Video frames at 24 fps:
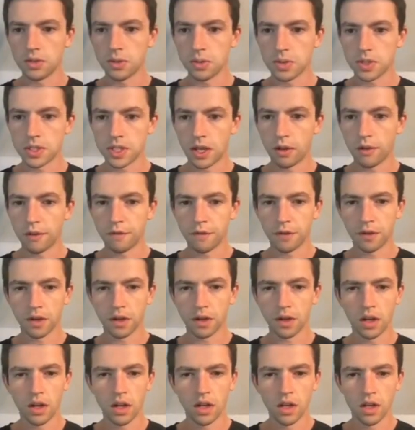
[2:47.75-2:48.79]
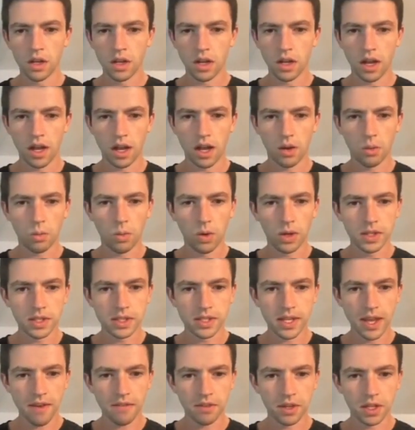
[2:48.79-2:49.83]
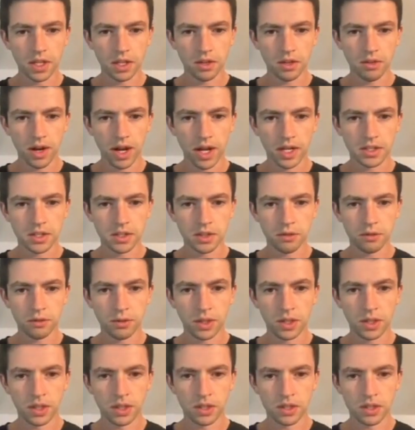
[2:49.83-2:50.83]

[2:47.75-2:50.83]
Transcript: were selling for uh 170 right so if we